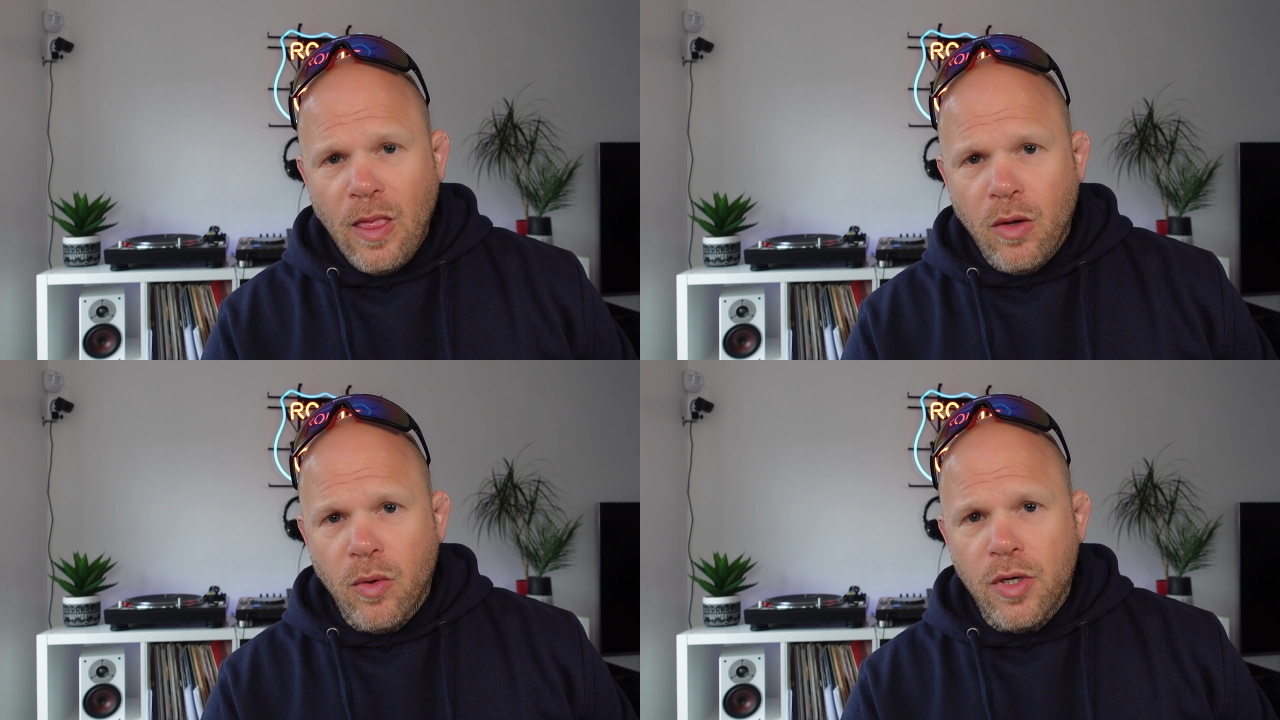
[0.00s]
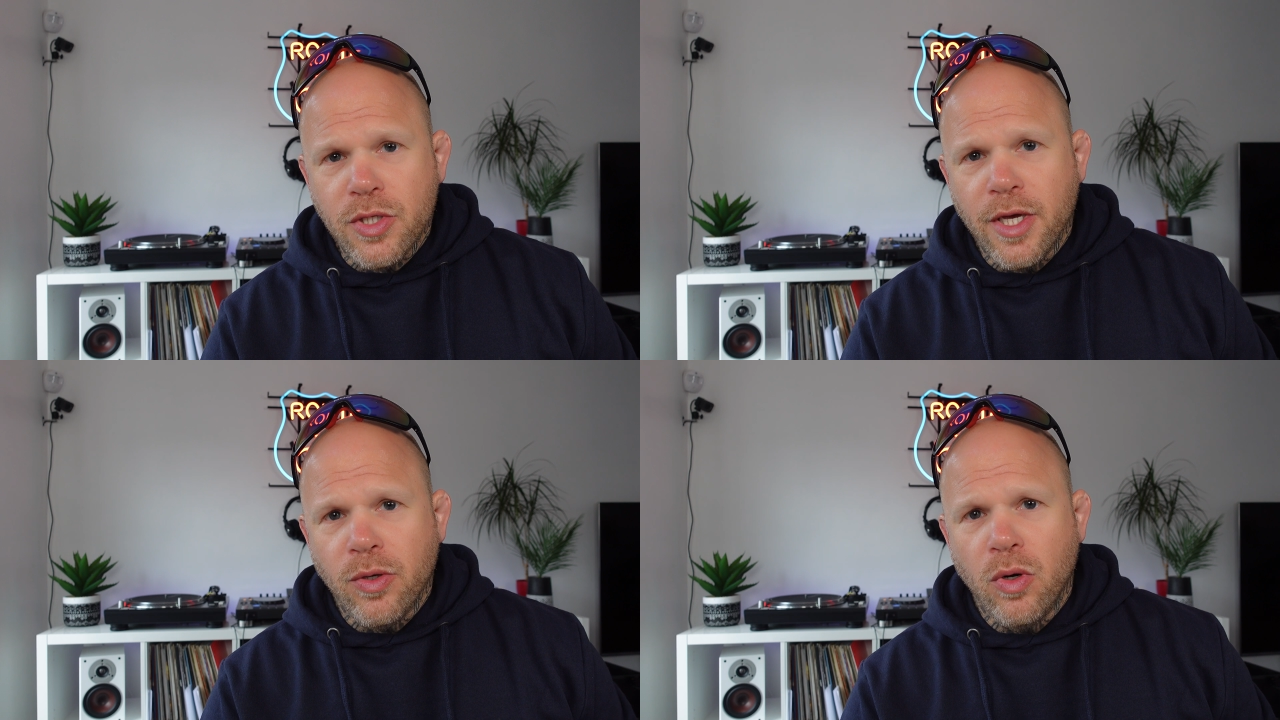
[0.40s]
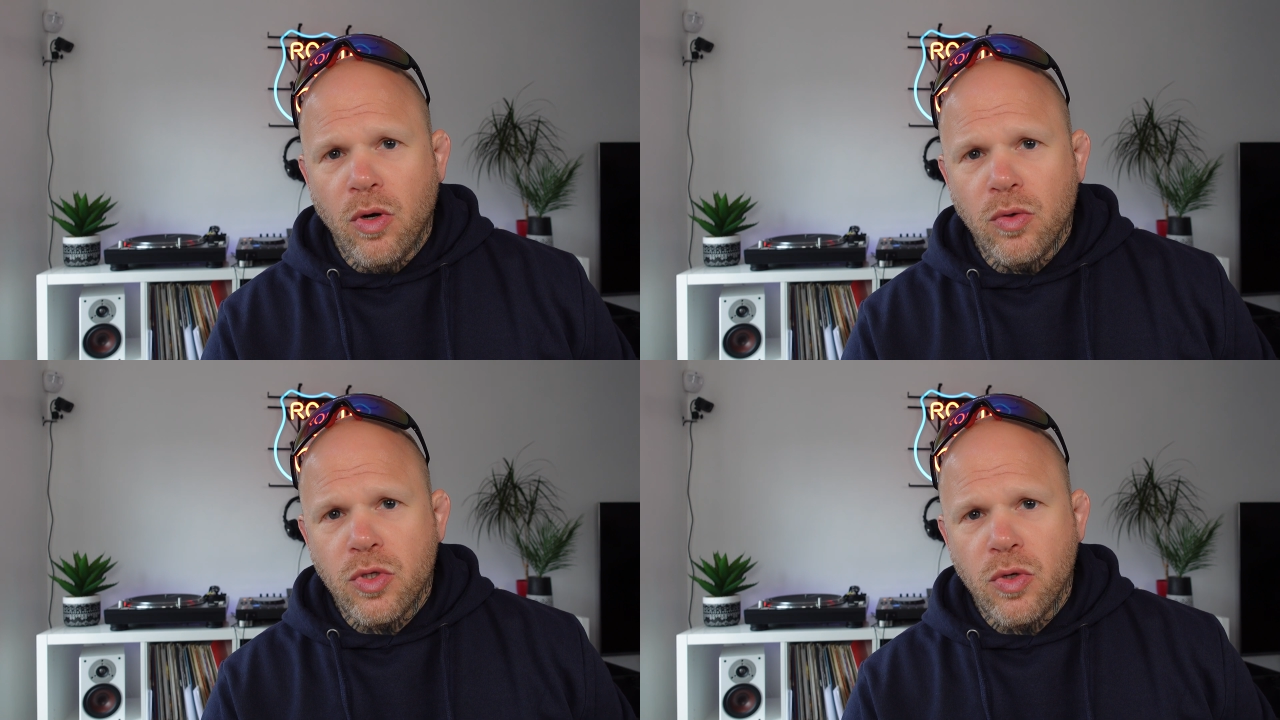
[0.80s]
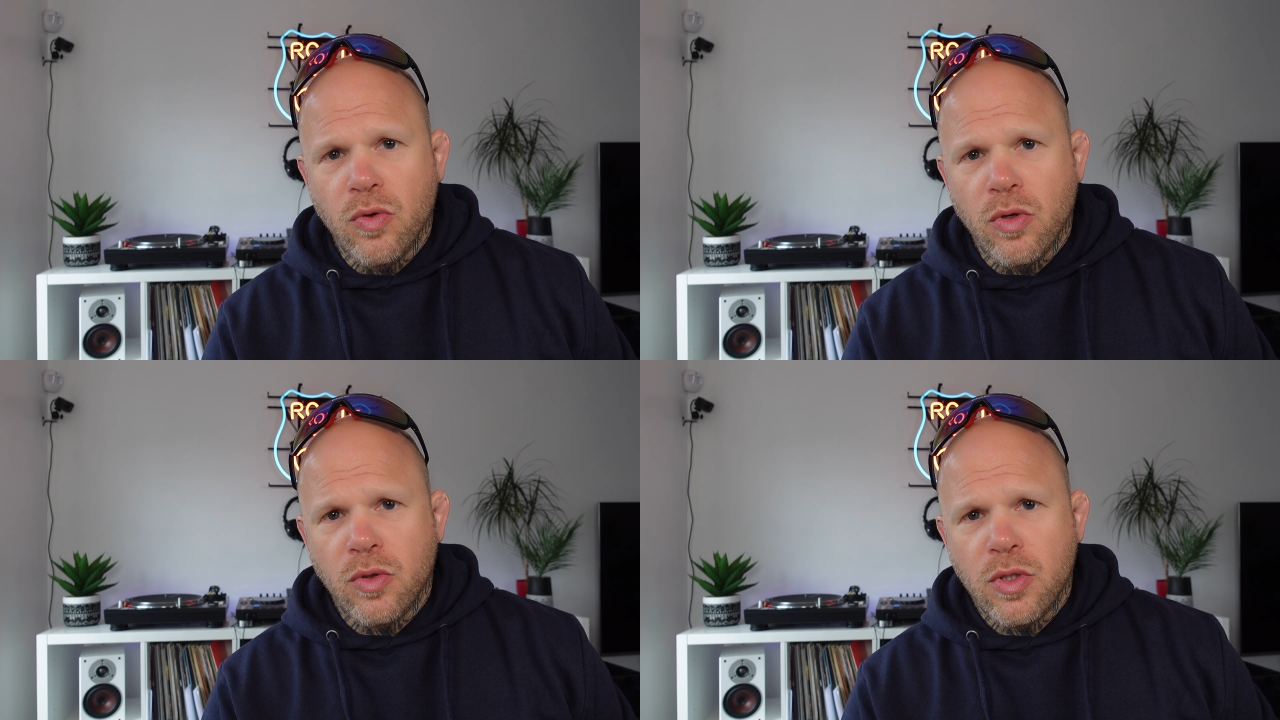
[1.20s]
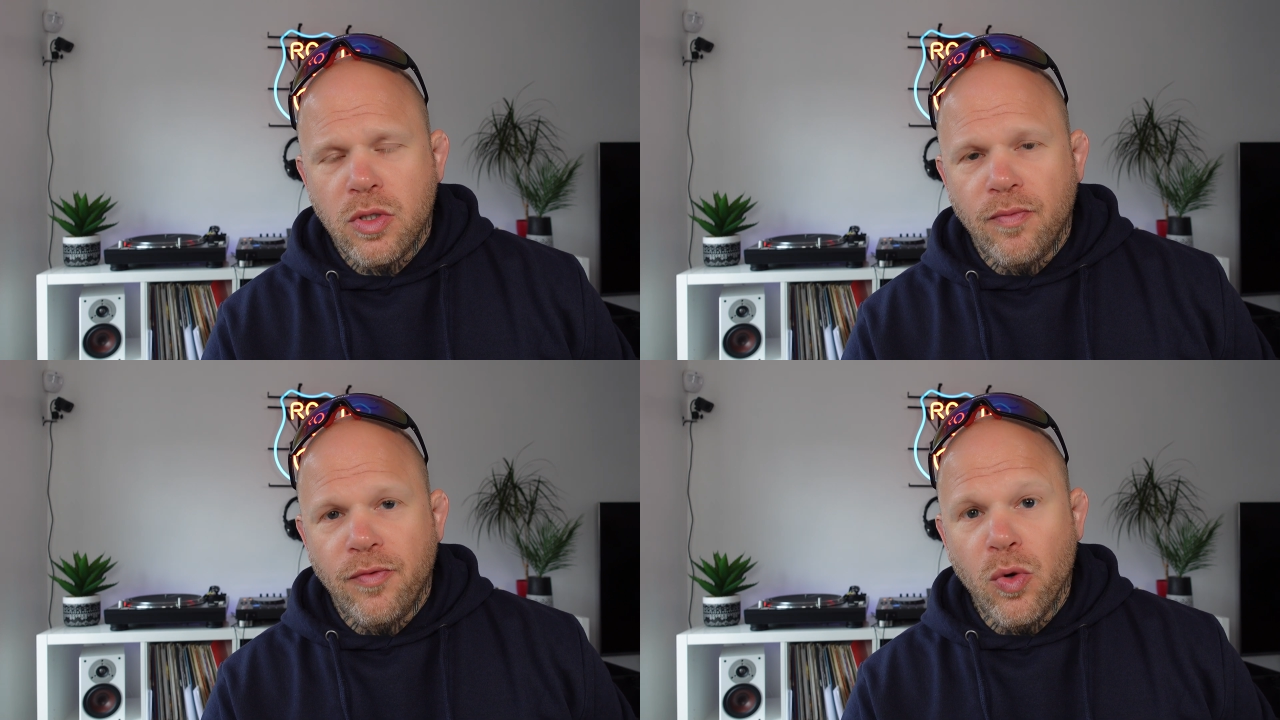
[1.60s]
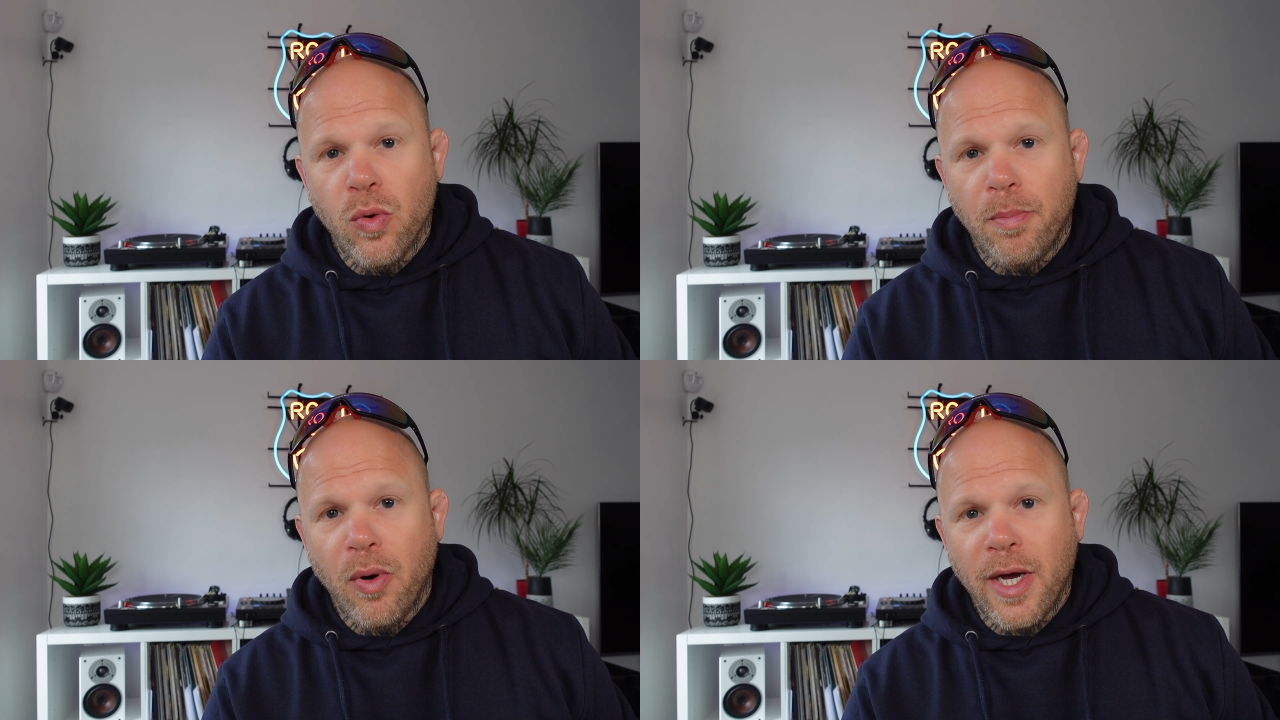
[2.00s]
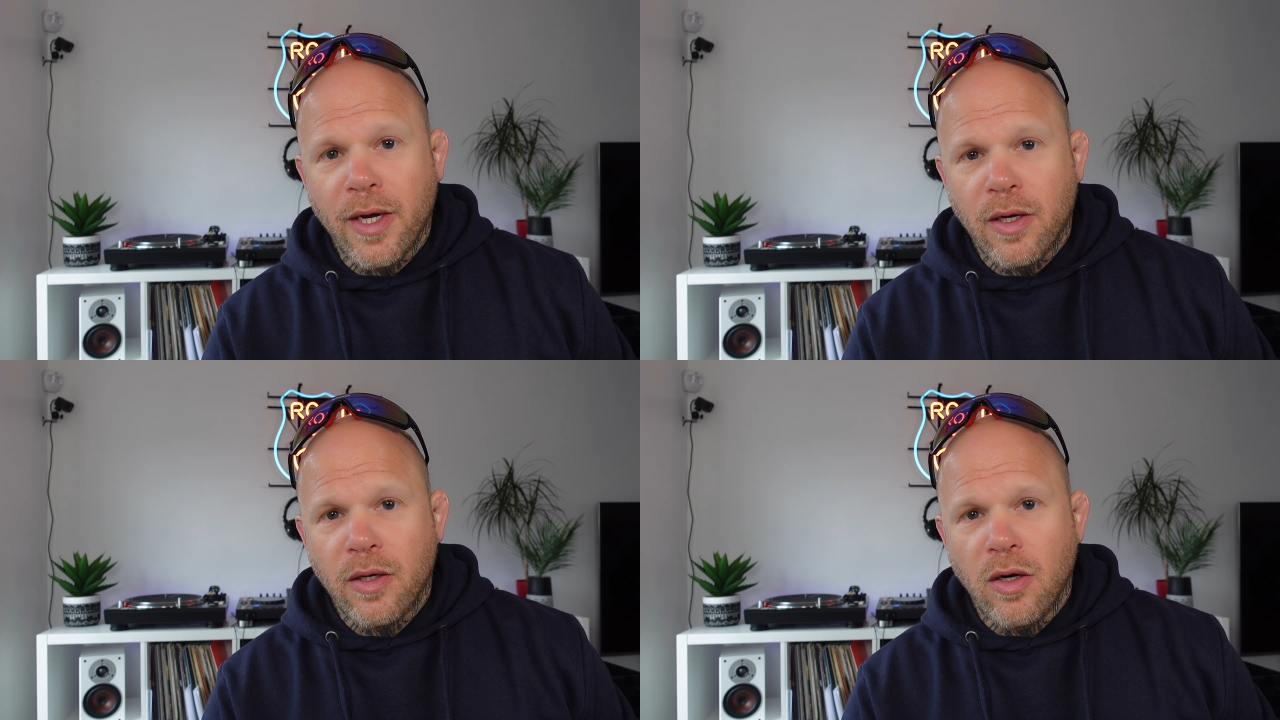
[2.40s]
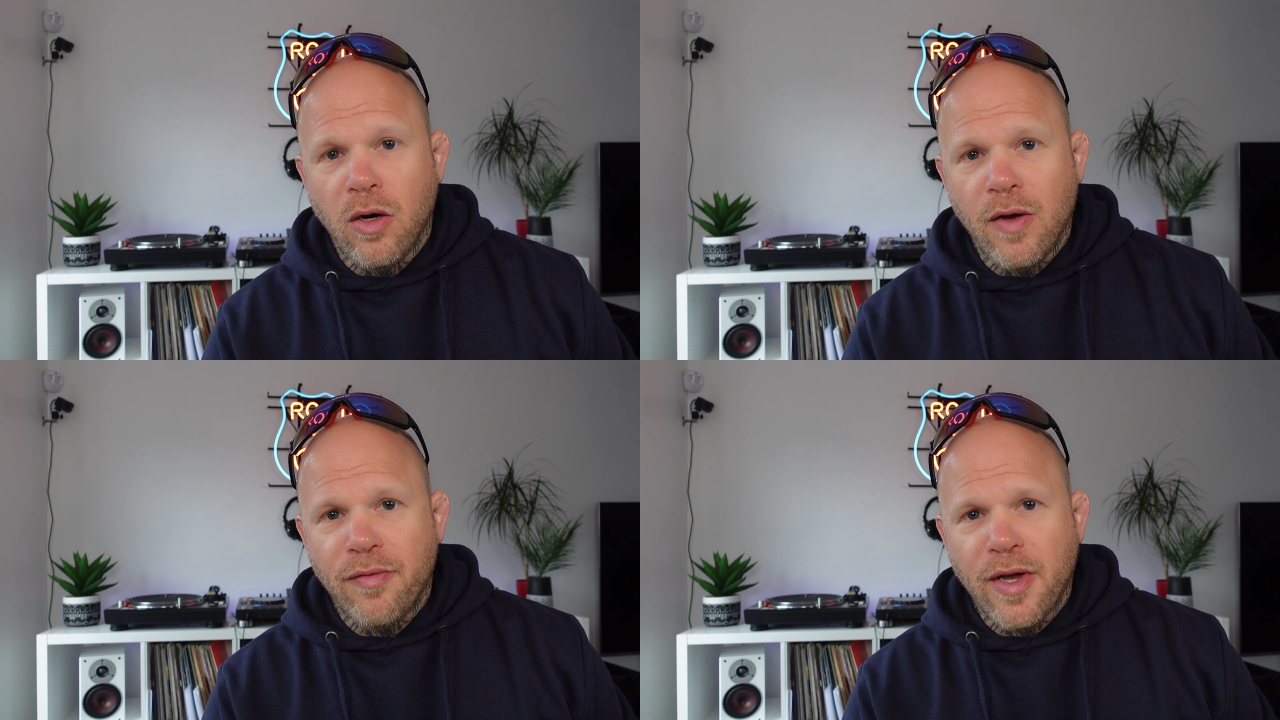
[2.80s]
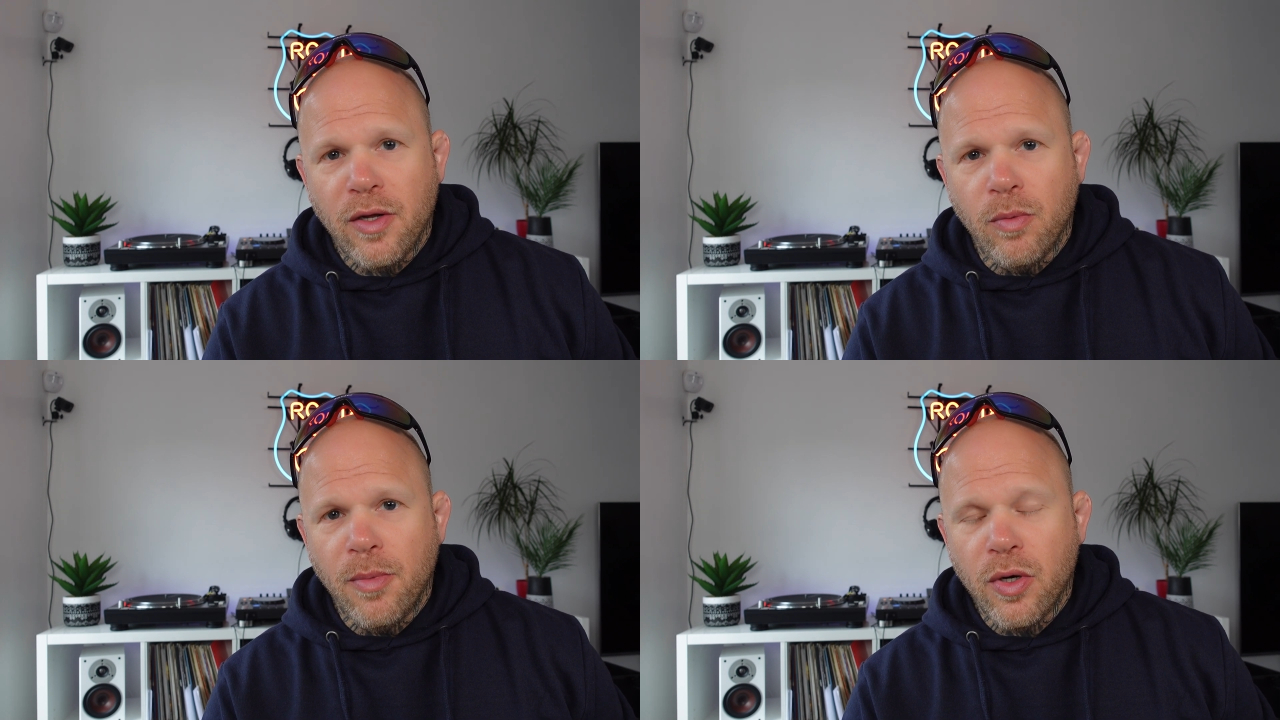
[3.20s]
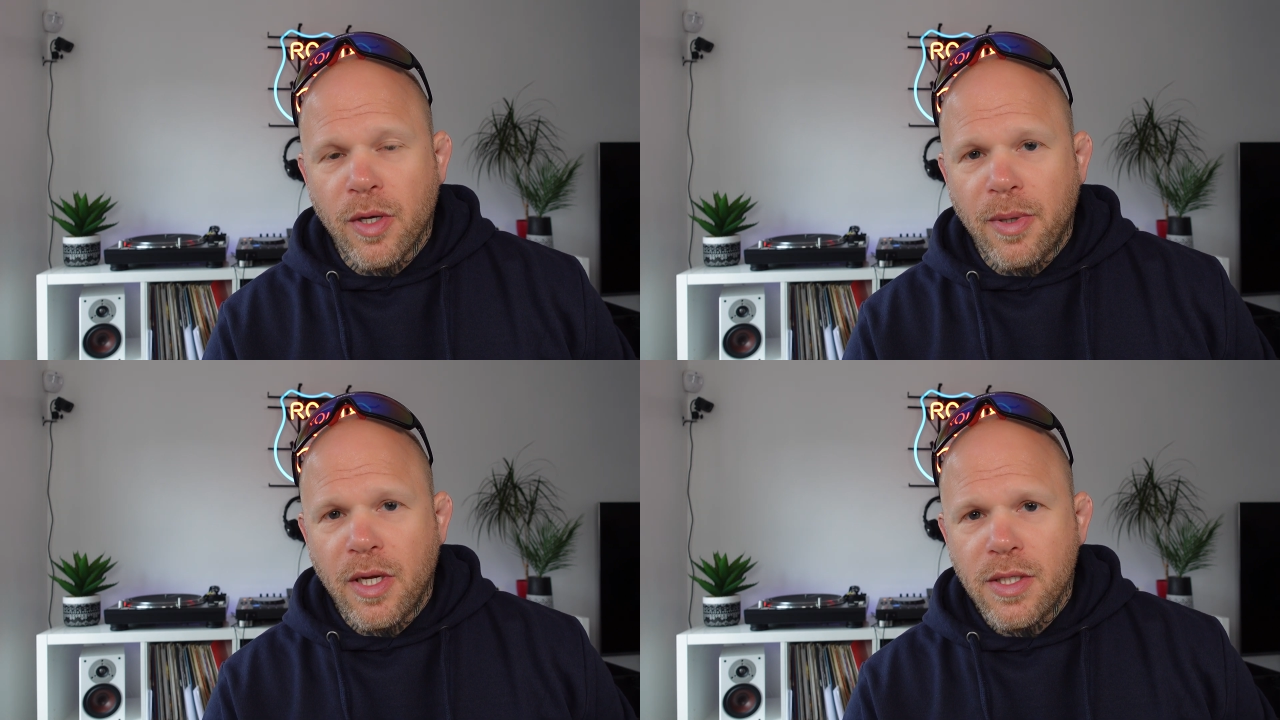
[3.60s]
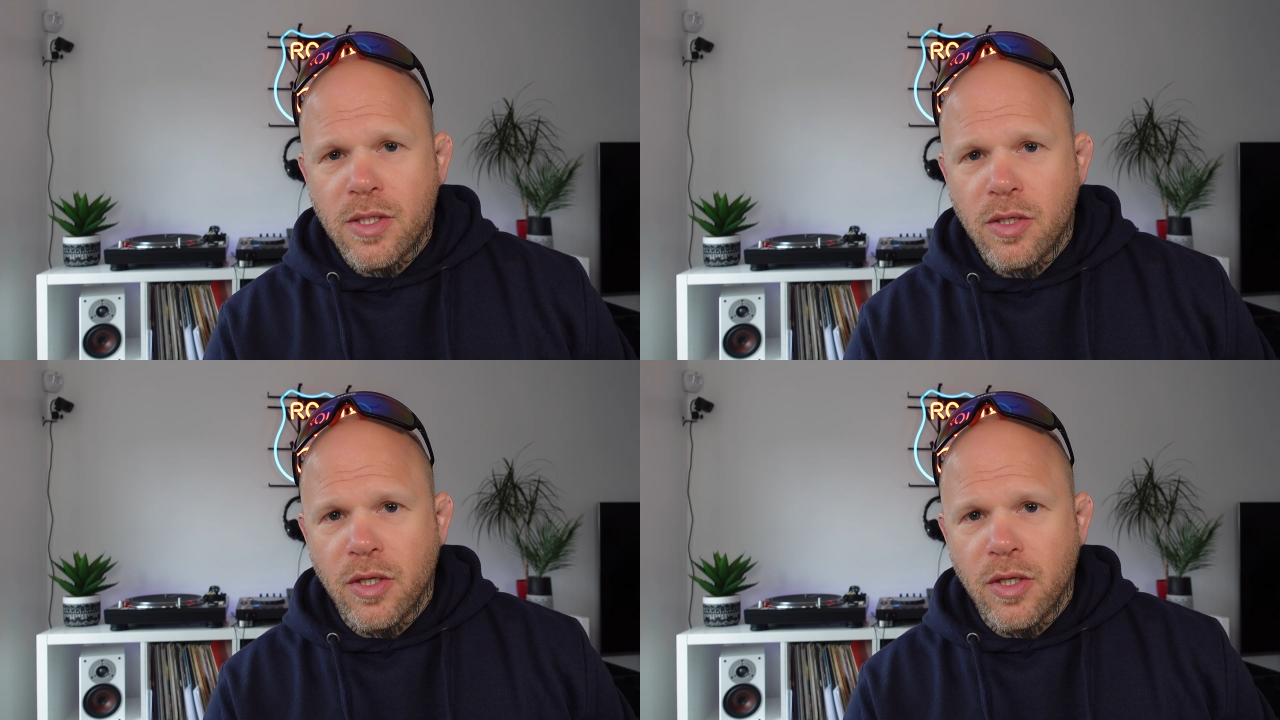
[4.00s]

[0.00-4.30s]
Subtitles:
I'm going to take you along to view a bike I found on Marketplace.